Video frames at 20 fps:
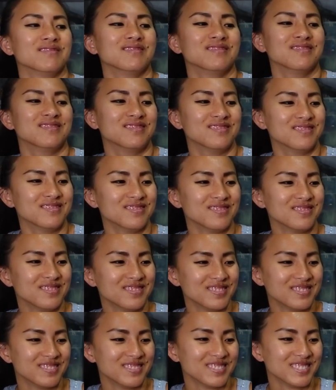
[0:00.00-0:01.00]

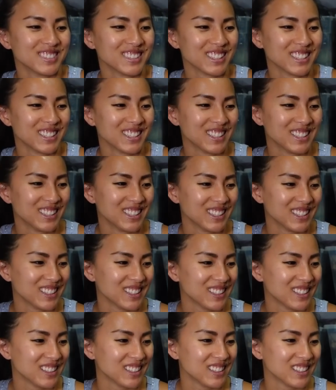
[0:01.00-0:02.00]

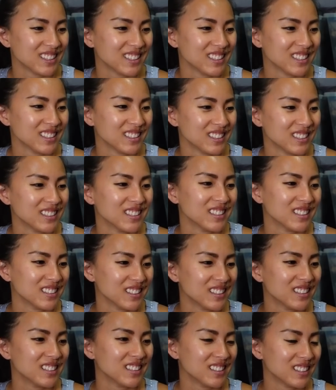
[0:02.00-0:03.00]

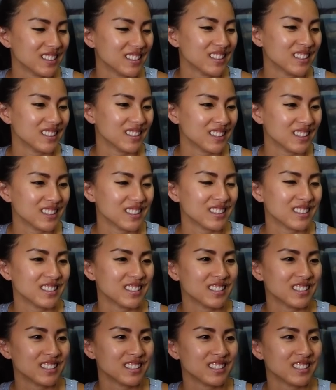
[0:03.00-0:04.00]

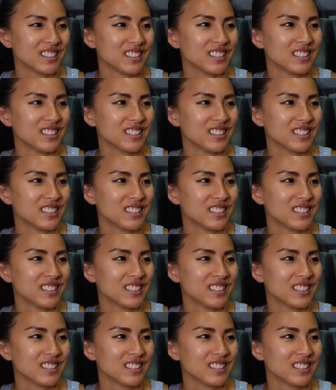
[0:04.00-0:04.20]
(silent)